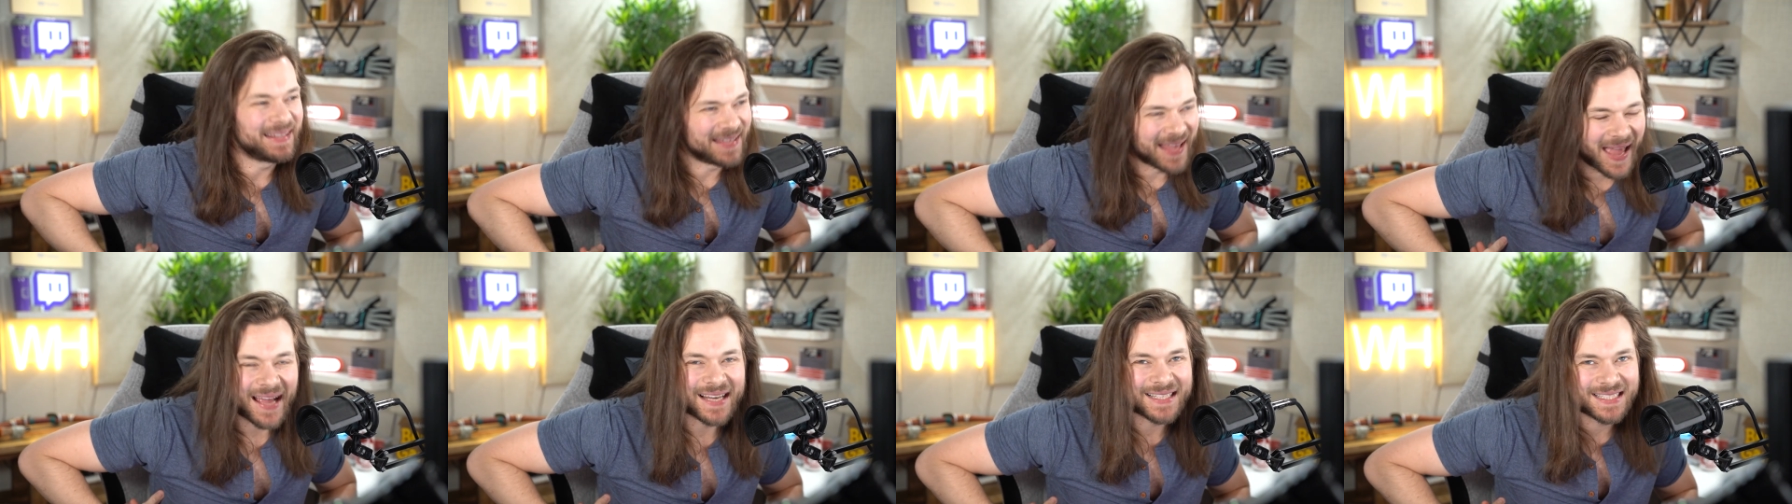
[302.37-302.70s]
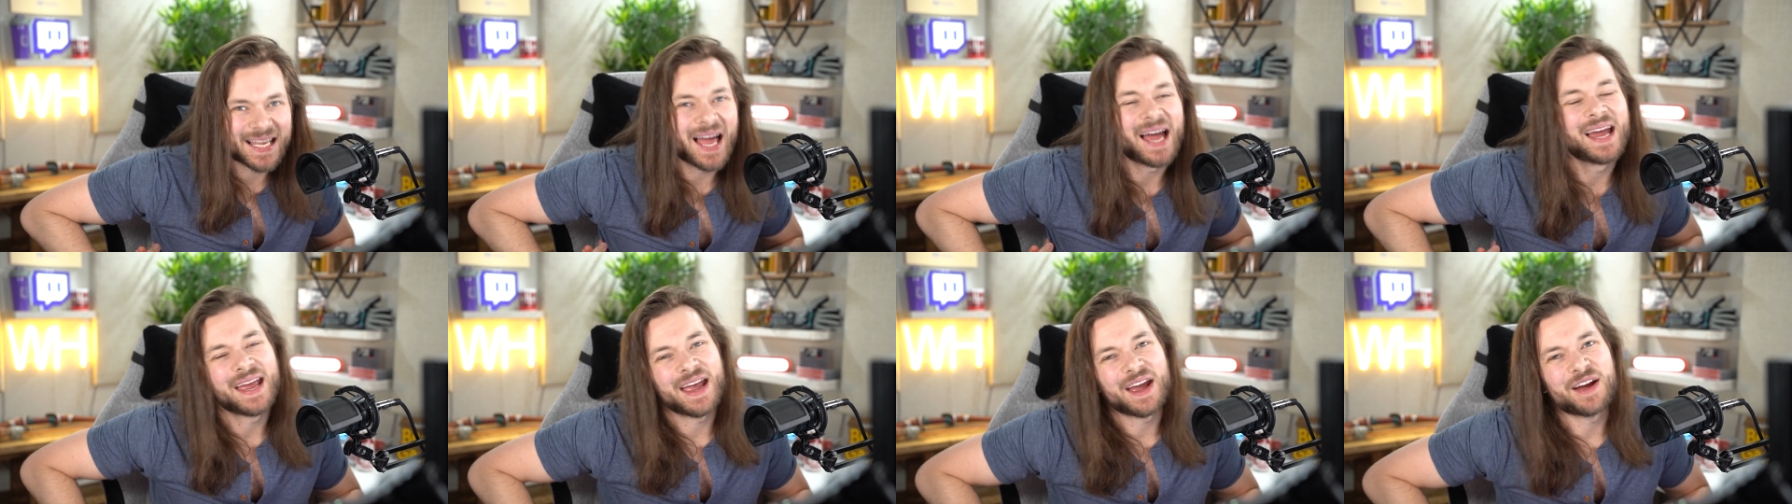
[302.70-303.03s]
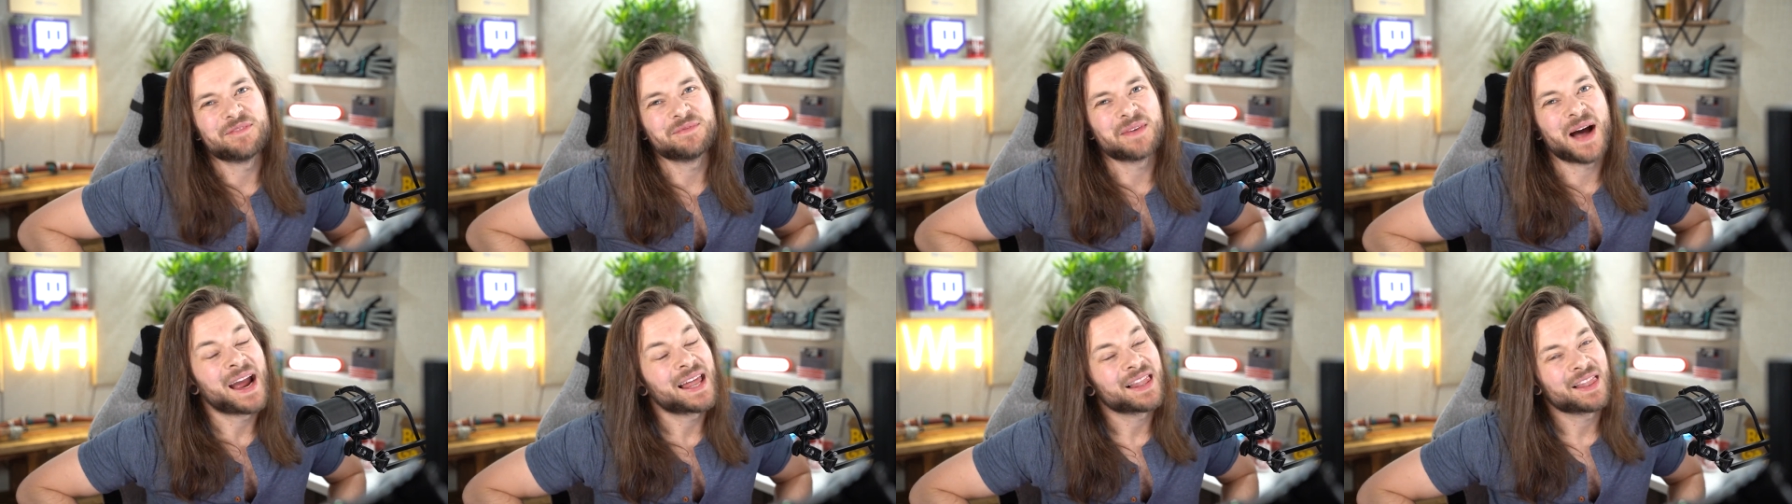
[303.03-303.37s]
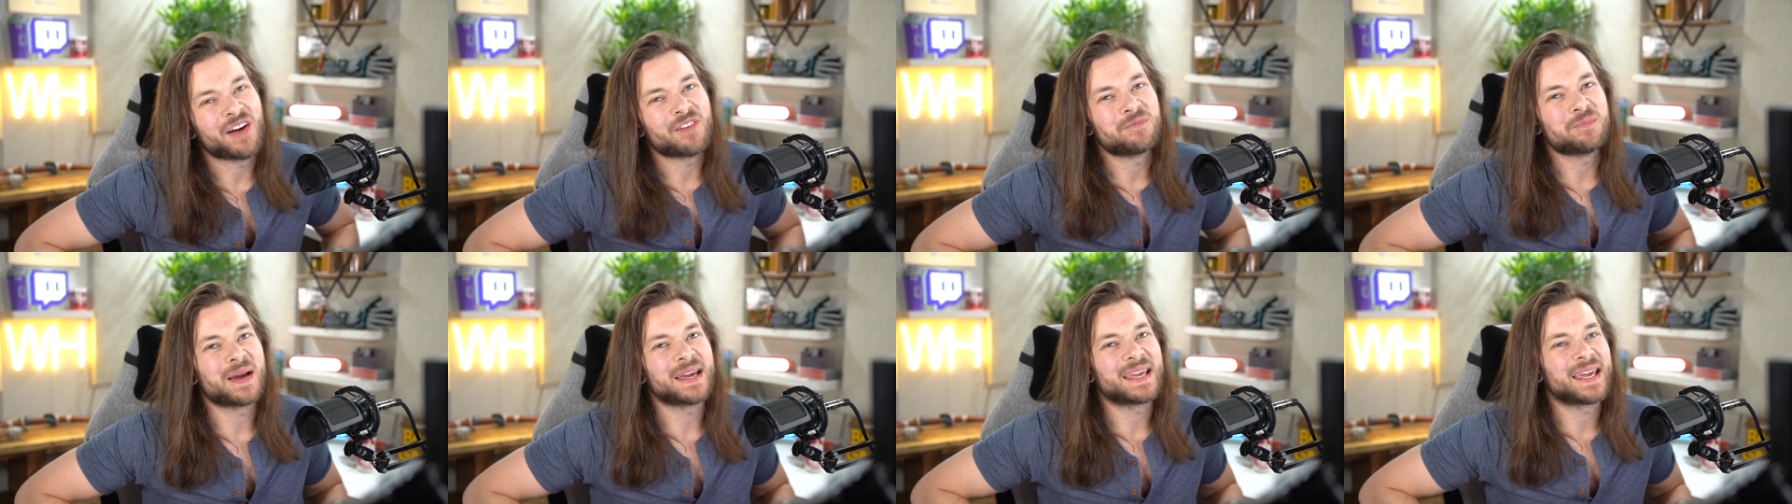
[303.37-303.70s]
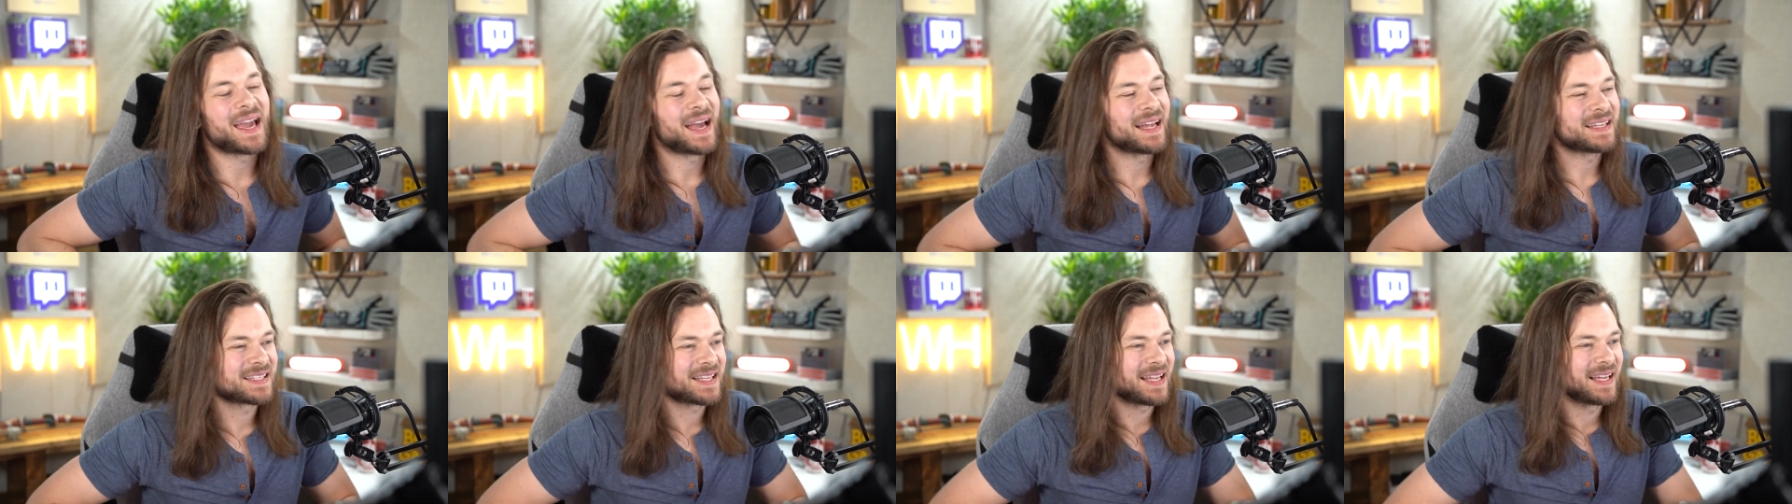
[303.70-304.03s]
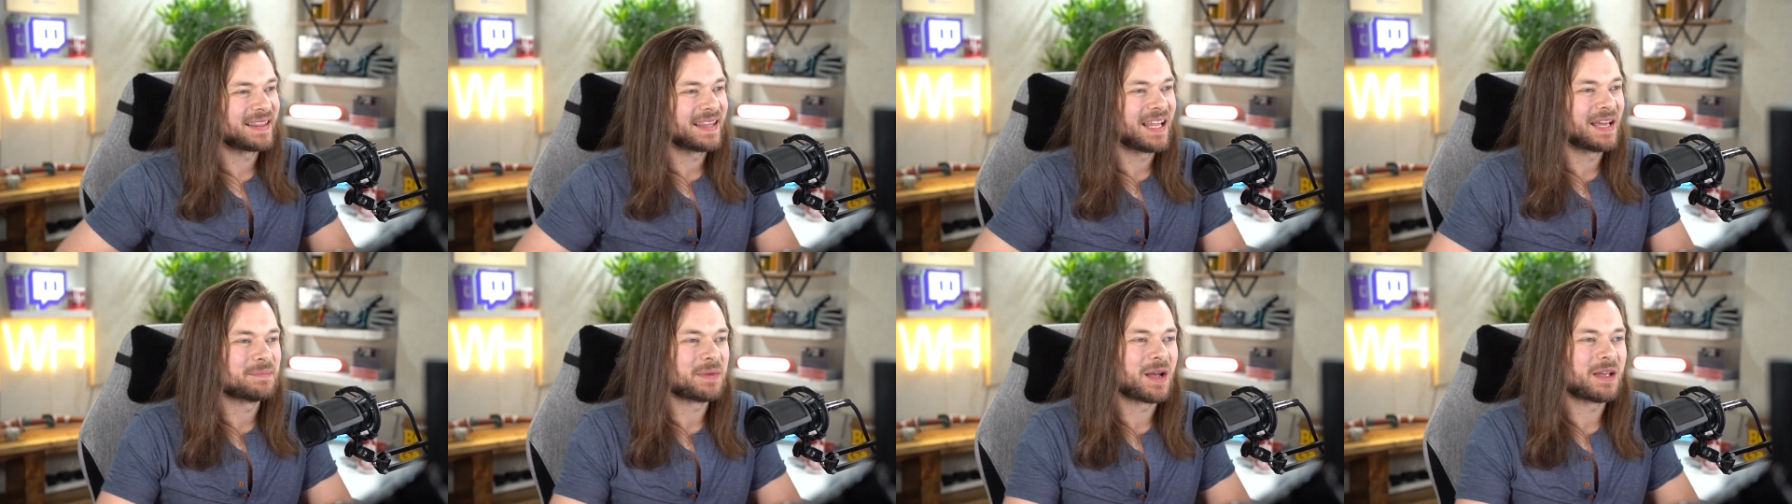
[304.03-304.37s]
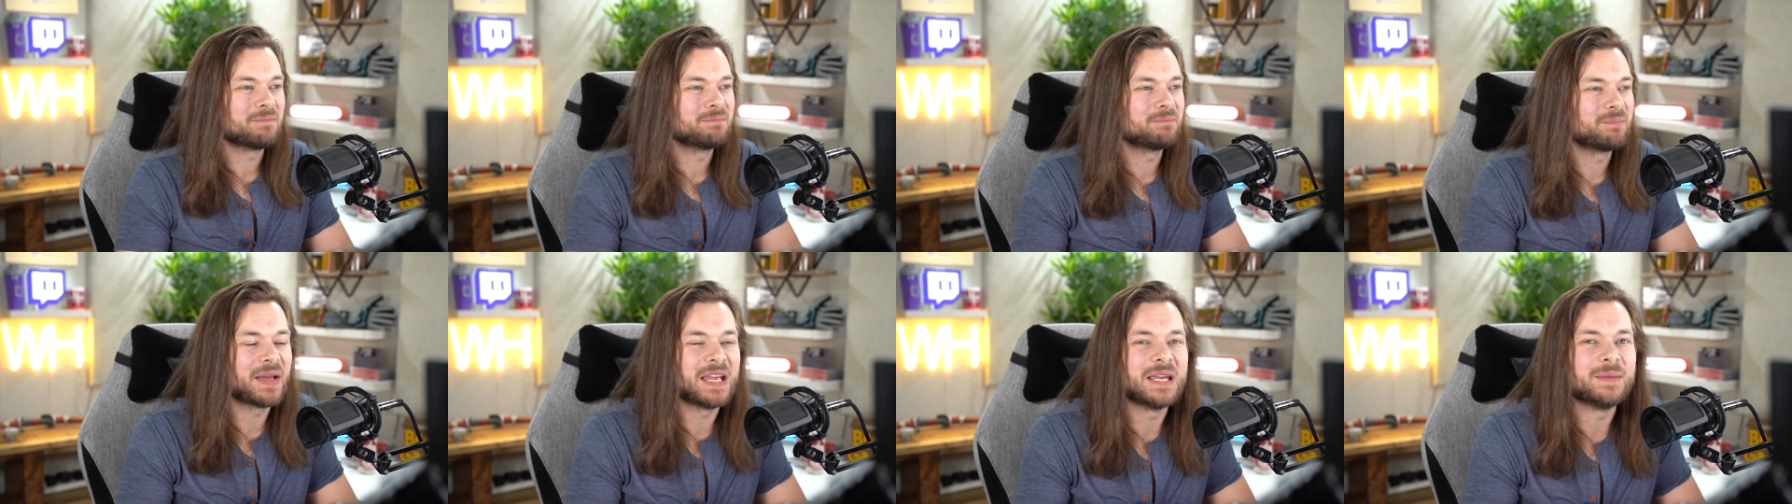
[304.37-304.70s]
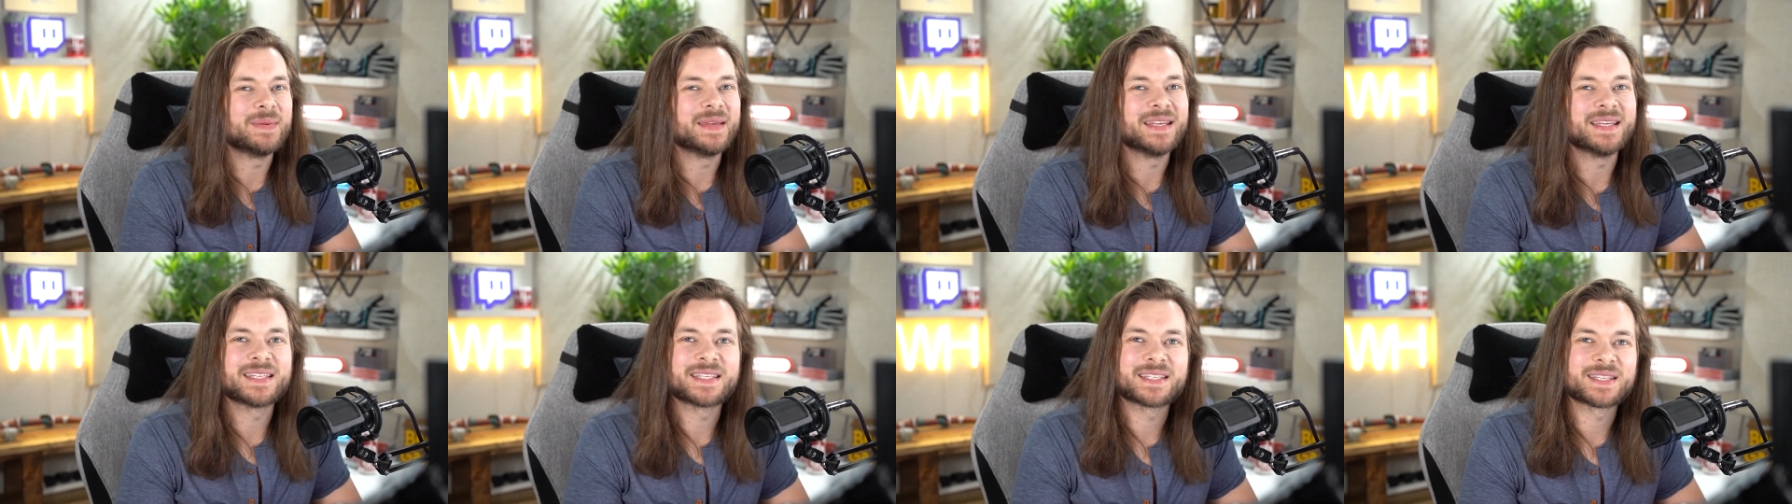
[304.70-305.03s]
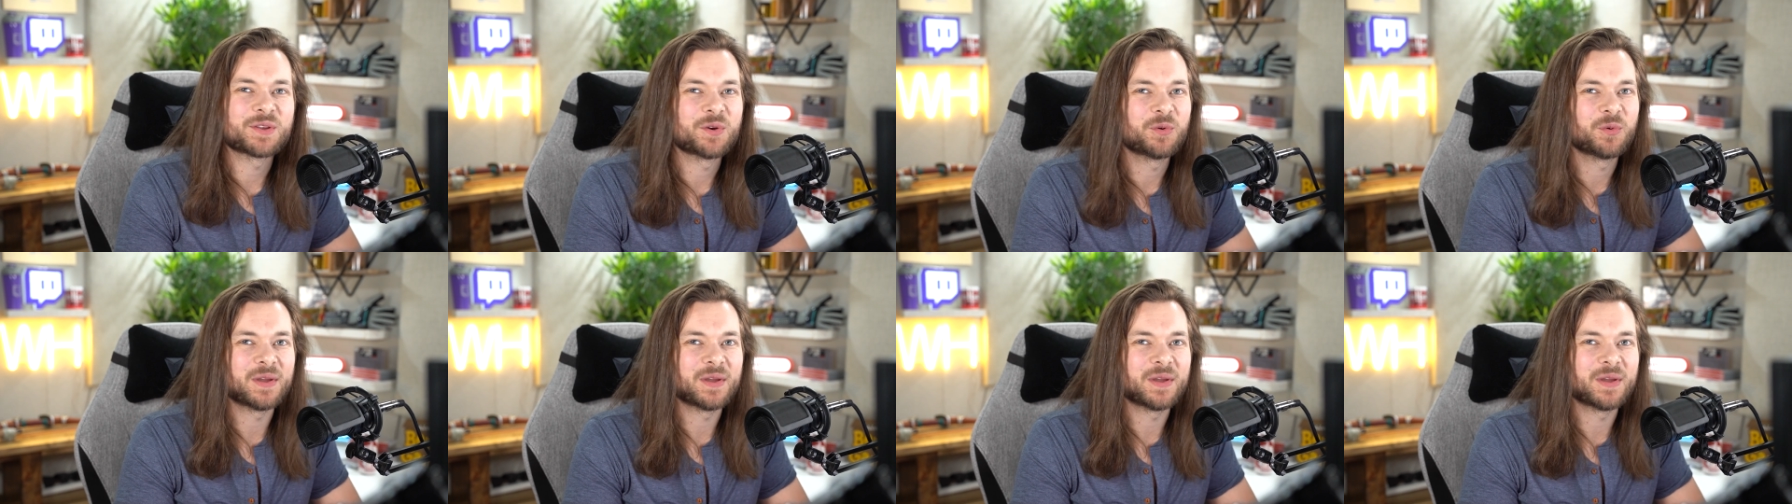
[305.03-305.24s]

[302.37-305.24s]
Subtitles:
Yes, I am. I love my cats like they're my babies.